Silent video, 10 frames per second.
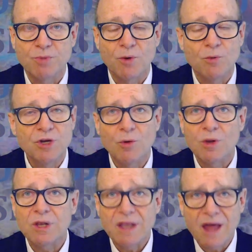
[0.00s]
but we know a
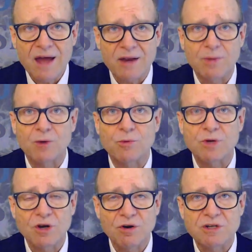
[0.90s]
lot about
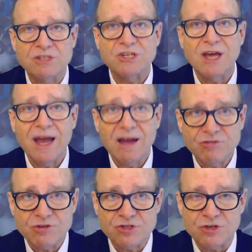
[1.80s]
recurrence
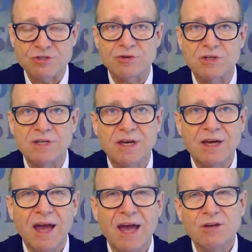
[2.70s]
after surgery
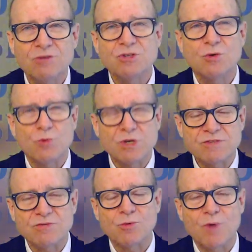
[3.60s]
and who's at risk
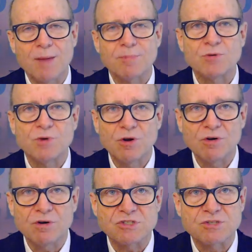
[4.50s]
for rapid
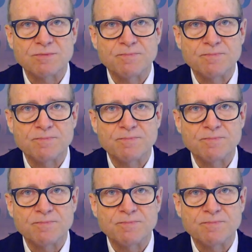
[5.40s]
recurrence.